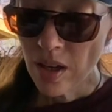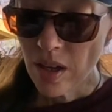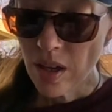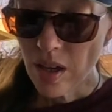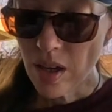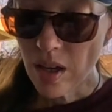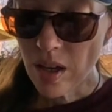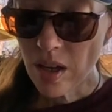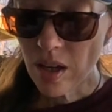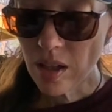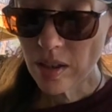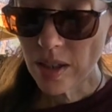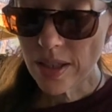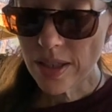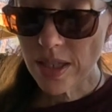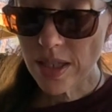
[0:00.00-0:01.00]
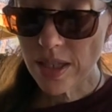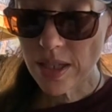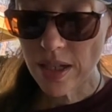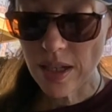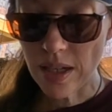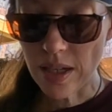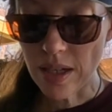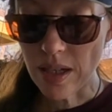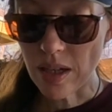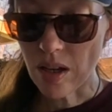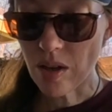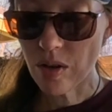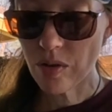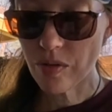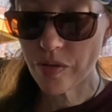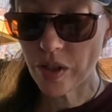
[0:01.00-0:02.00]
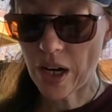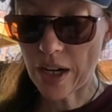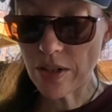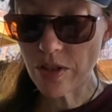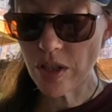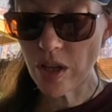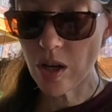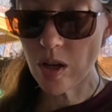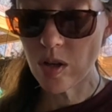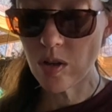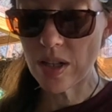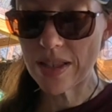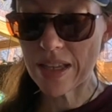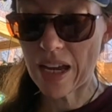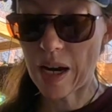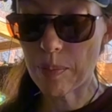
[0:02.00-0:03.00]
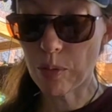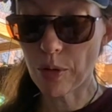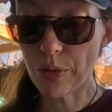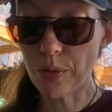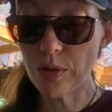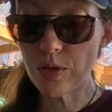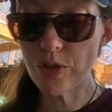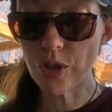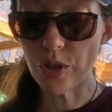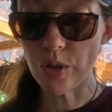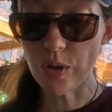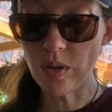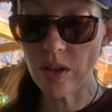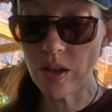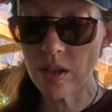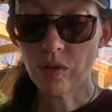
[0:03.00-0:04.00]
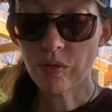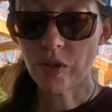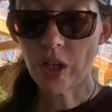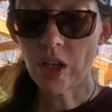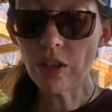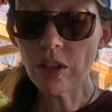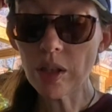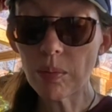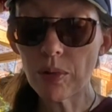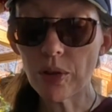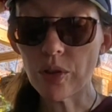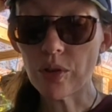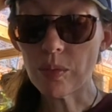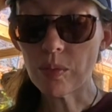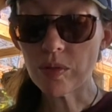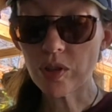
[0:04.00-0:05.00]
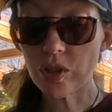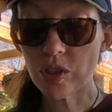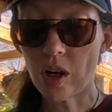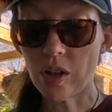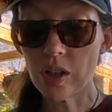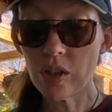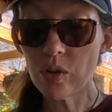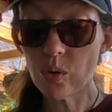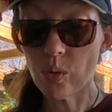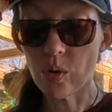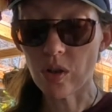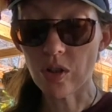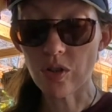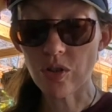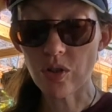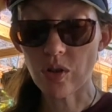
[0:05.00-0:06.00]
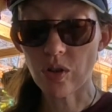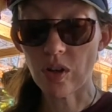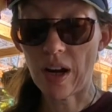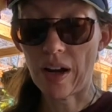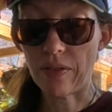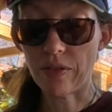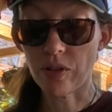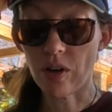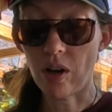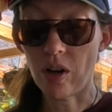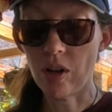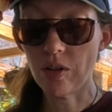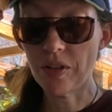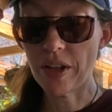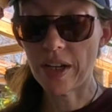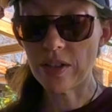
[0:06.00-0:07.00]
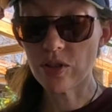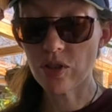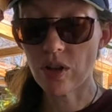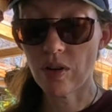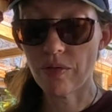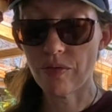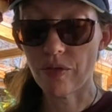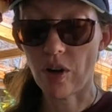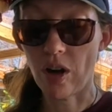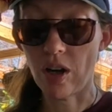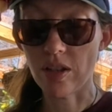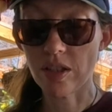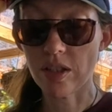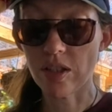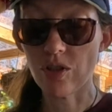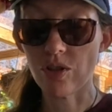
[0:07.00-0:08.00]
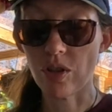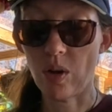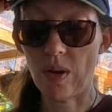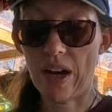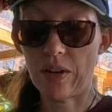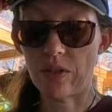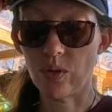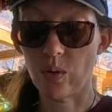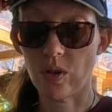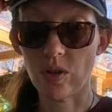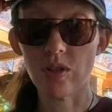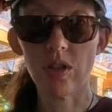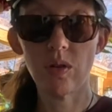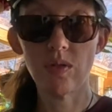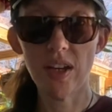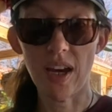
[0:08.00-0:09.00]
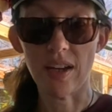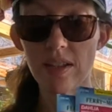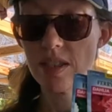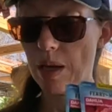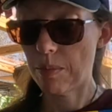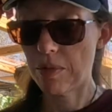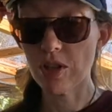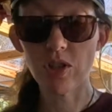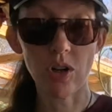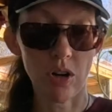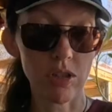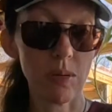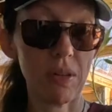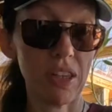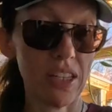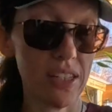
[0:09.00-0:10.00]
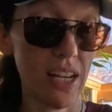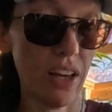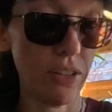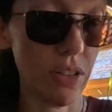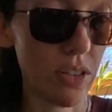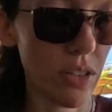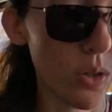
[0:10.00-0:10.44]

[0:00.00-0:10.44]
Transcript: Let's see. For our zone, it's April through June. For early bloom, start indoors or after all danger of frost, sow outdoors. So yes, I'm gonna start some of these dahlias